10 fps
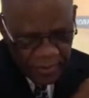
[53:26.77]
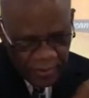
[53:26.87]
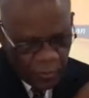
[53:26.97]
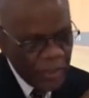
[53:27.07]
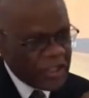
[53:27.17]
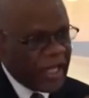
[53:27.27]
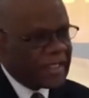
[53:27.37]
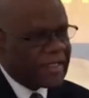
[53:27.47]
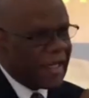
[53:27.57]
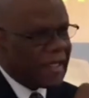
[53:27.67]
which
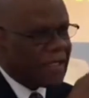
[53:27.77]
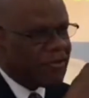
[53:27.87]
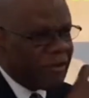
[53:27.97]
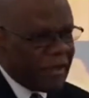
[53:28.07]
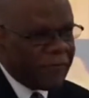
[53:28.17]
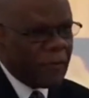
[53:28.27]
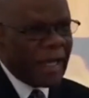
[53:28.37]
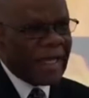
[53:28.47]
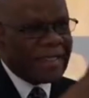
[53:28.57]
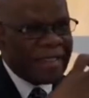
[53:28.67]
is the dreadful
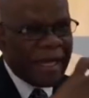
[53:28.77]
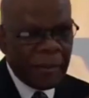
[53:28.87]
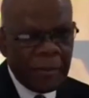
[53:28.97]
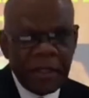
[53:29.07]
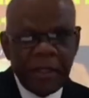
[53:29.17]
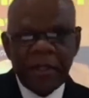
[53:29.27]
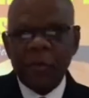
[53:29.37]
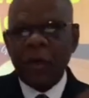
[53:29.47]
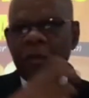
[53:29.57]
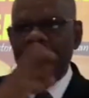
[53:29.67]
and terrible, the one with